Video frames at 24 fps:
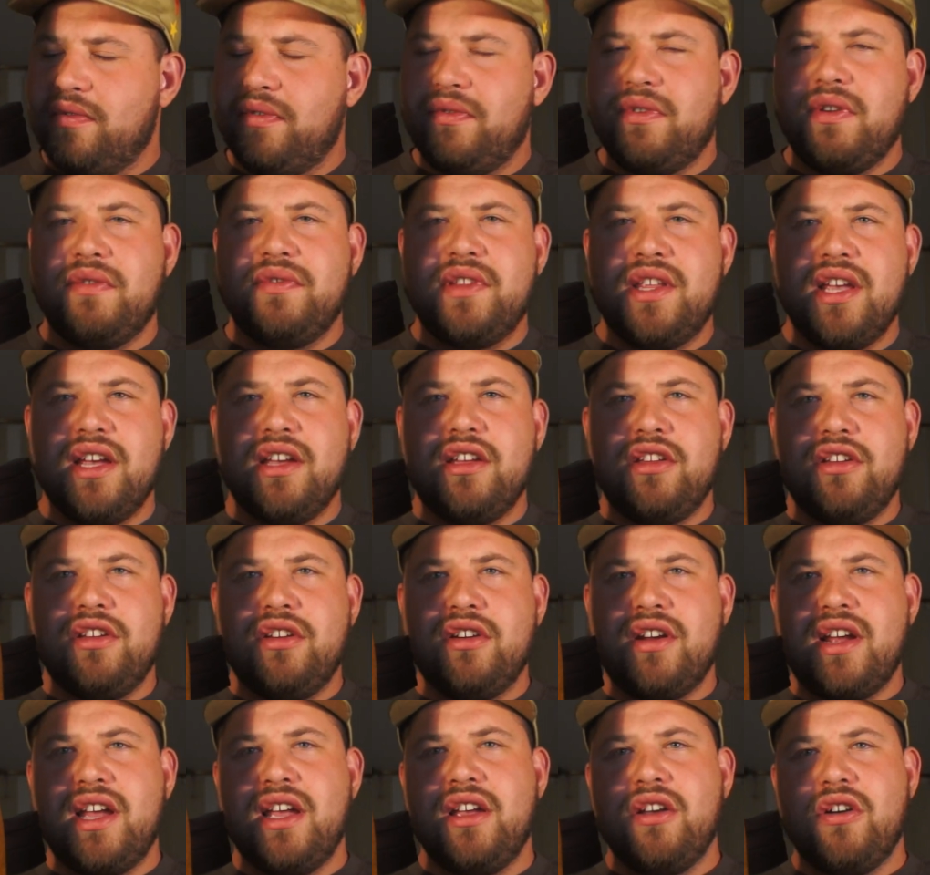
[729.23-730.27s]
If you've ever taken
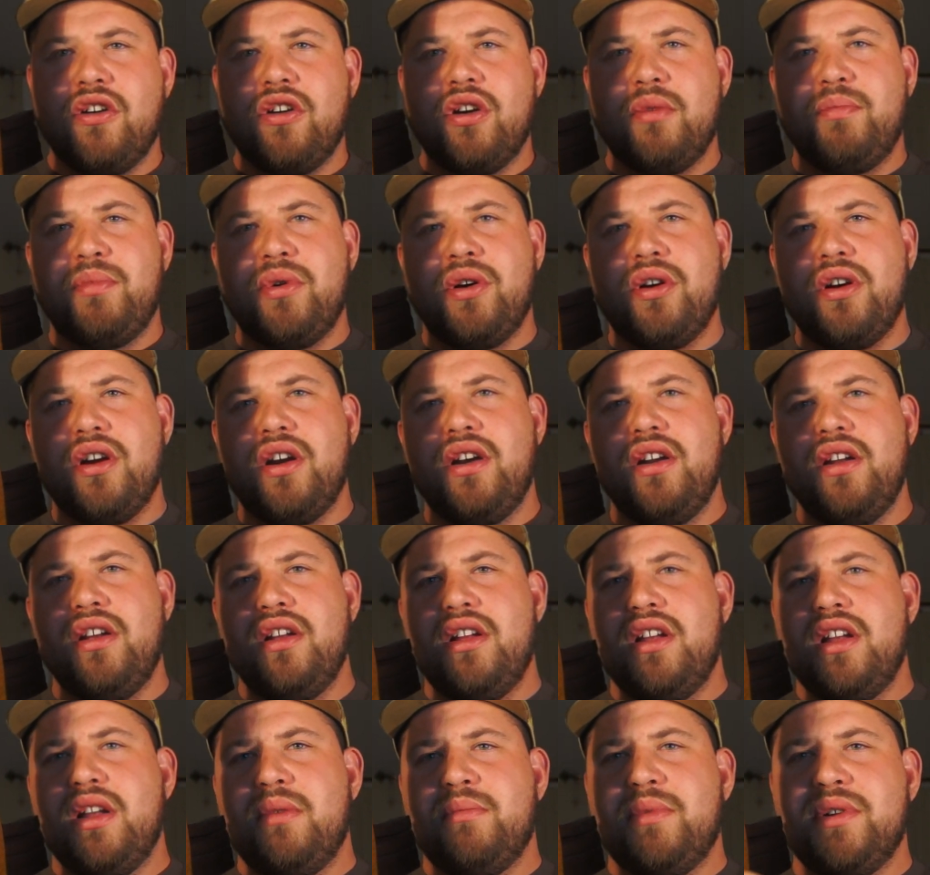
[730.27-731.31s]
your AR apart
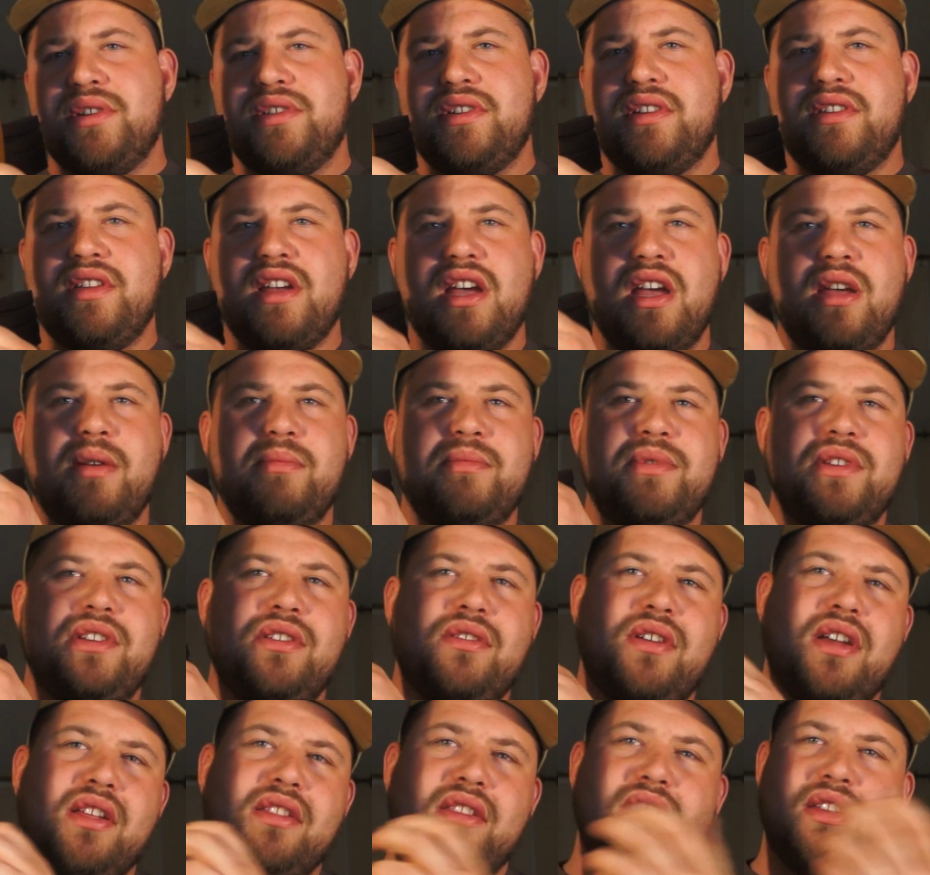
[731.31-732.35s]
a bunch of times, you know,
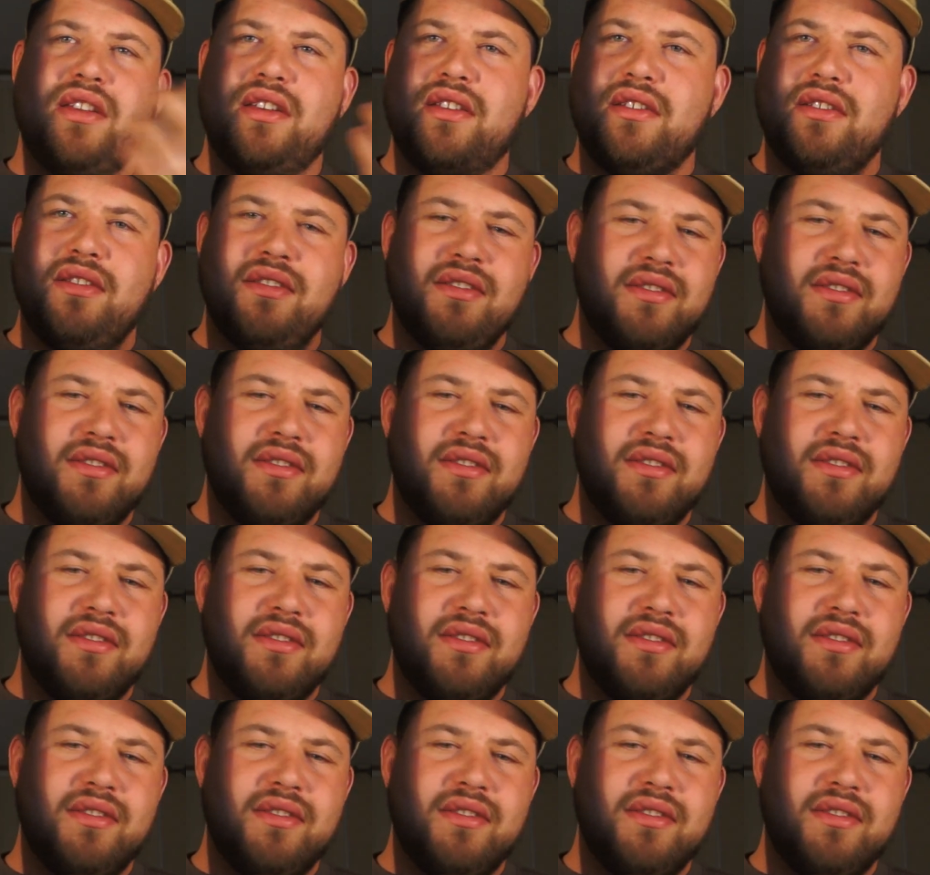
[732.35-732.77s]
I think,